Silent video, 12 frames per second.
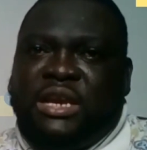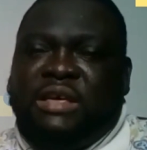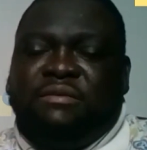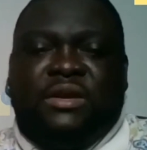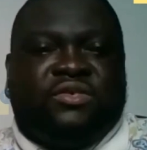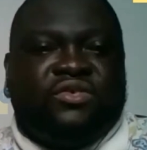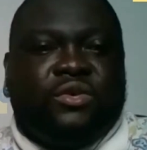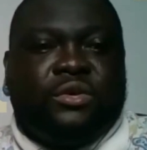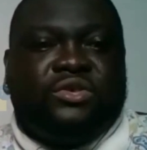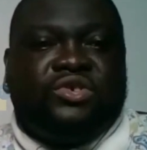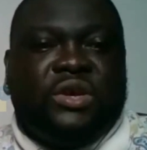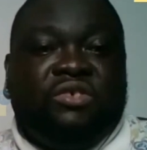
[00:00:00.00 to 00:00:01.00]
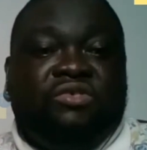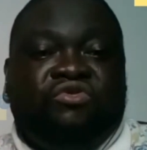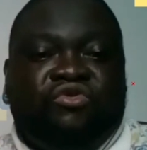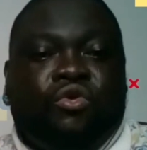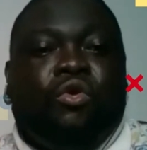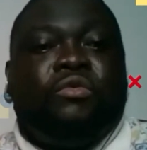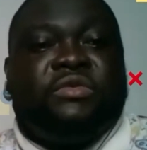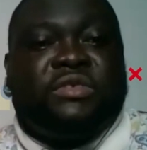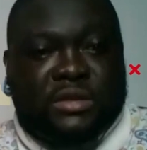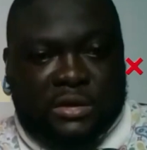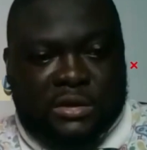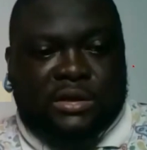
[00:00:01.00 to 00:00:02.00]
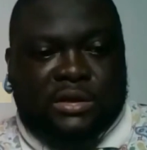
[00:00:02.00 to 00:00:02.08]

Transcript: leaving this country in droves.